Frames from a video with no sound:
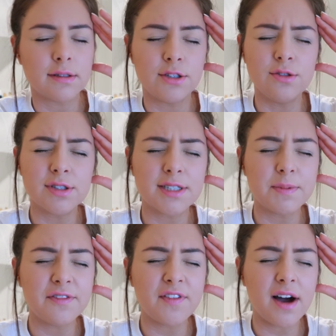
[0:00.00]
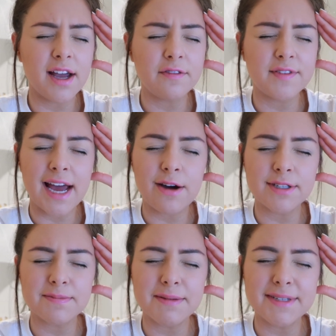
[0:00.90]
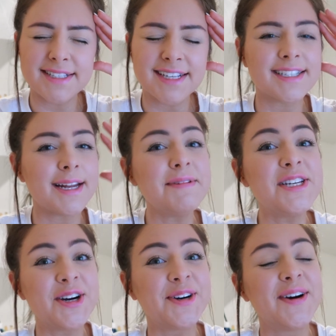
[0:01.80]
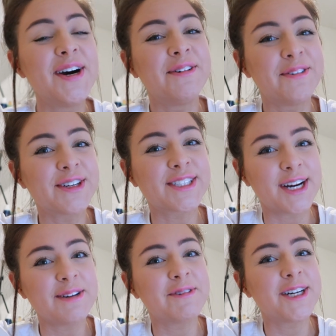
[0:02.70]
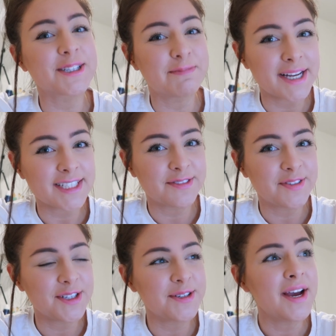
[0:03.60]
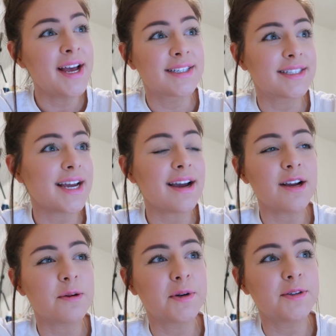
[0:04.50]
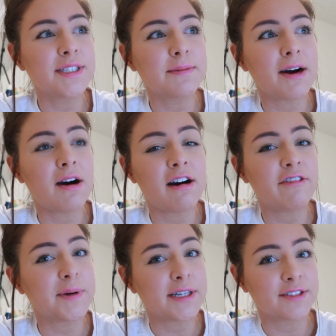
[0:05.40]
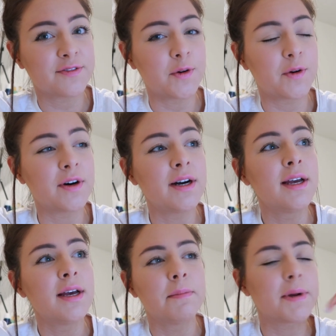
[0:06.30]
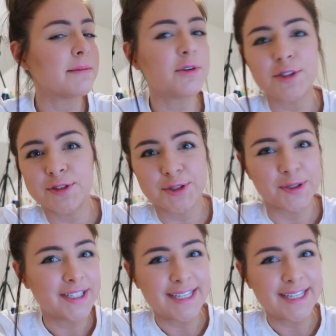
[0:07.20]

used to be 5, now is maybe 6. Let me know what time works best for you. Today I uploaded about 4:30. but I'm not too sure.